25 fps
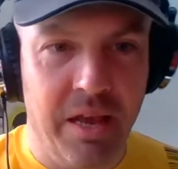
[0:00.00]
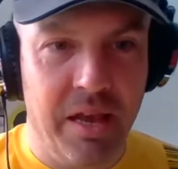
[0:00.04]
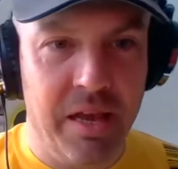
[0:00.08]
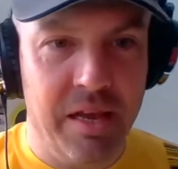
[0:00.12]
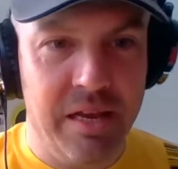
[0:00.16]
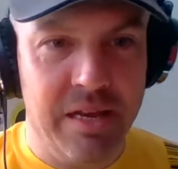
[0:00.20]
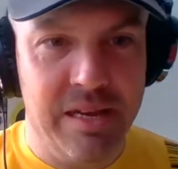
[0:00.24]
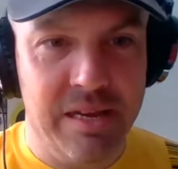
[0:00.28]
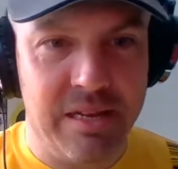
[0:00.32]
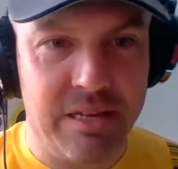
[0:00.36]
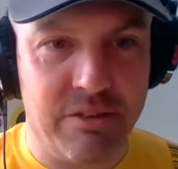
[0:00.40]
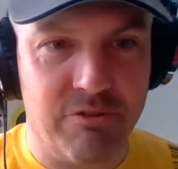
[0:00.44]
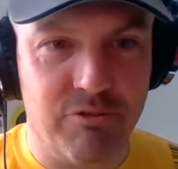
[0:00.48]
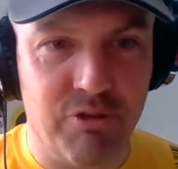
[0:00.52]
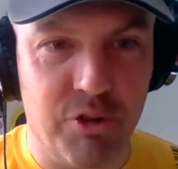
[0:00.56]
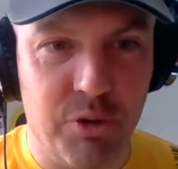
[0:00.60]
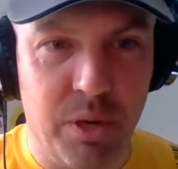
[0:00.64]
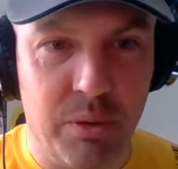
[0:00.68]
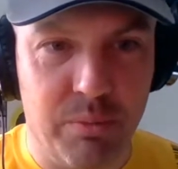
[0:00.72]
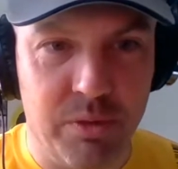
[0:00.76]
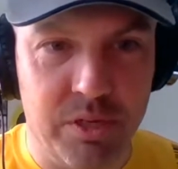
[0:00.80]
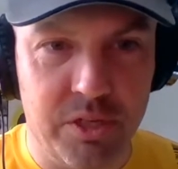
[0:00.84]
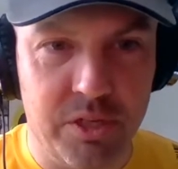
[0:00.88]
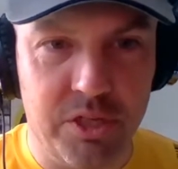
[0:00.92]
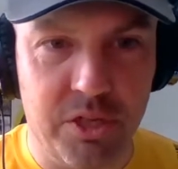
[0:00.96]
am. Drew
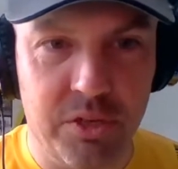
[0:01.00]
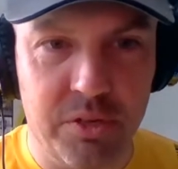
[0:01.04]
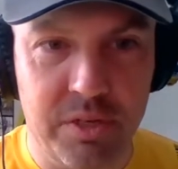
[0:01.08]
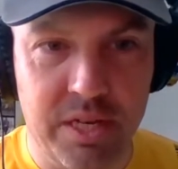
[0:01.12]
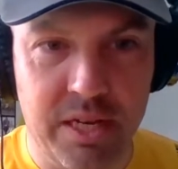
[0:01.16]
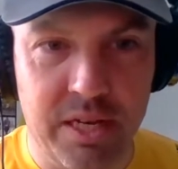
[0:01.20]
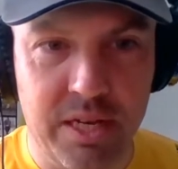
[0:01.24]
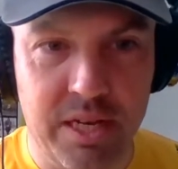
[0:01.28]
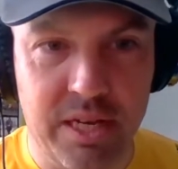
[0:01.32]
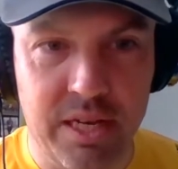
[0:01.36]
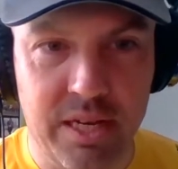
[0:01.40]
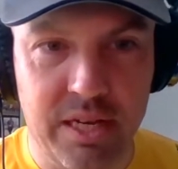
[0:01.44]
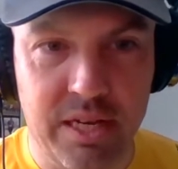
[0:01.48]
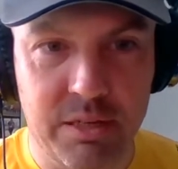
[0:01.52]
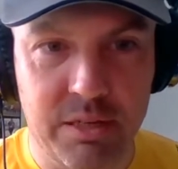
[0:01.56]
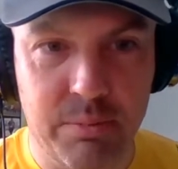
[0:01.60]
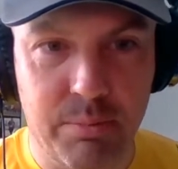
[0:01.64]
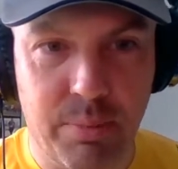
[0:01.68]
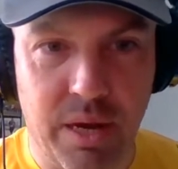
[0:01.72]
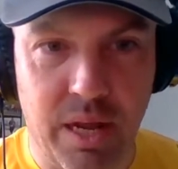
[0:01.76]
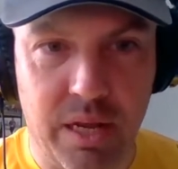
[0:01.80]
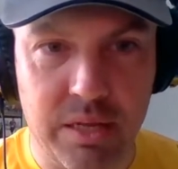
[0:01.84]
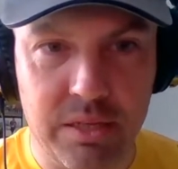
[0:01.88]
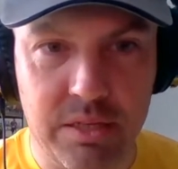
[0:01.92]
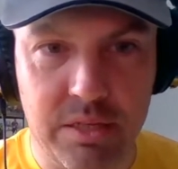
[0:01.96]
Edwards, you need
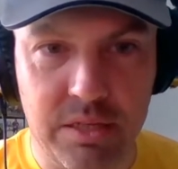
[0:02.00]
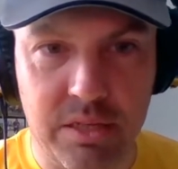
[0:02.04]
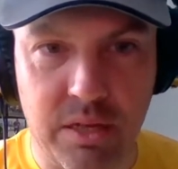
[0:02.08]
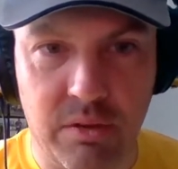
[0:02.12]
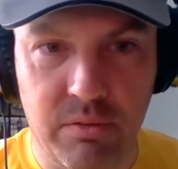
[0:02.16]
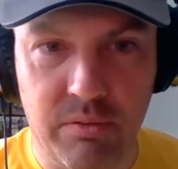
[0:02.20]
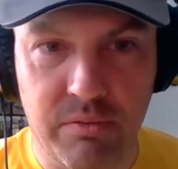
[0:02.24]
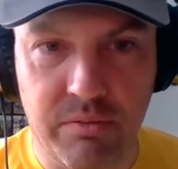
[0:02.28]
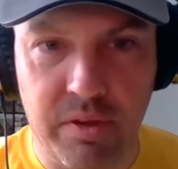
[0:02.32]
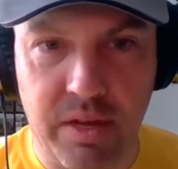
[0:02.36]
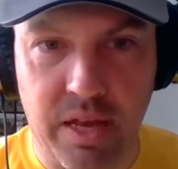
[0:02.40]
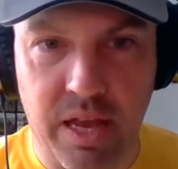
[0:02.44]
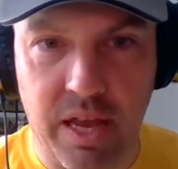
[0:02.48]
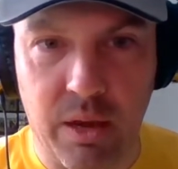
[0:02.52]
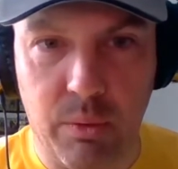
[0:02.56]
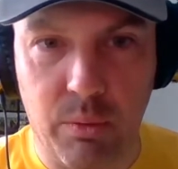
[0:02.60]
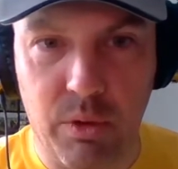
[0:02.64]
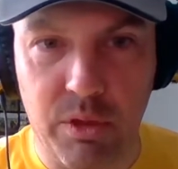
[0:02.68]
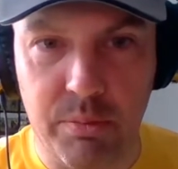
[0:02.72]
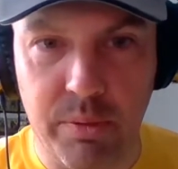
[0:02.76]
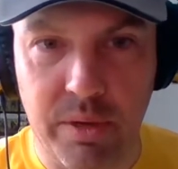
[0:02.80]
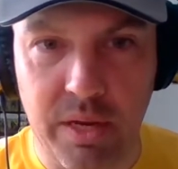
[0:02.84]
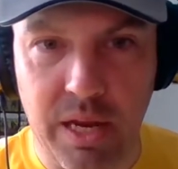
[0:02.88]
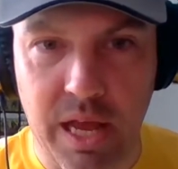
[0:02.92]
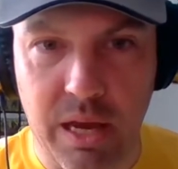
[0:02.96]
plus. Don't forget a
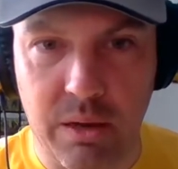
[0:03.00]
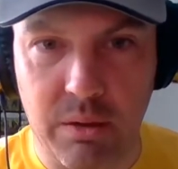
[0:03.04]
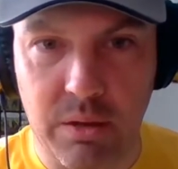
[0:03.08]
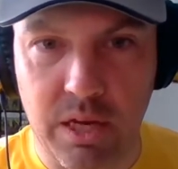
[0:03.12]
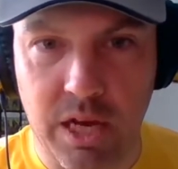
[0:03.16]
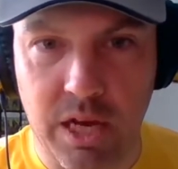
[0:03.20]
With Me Now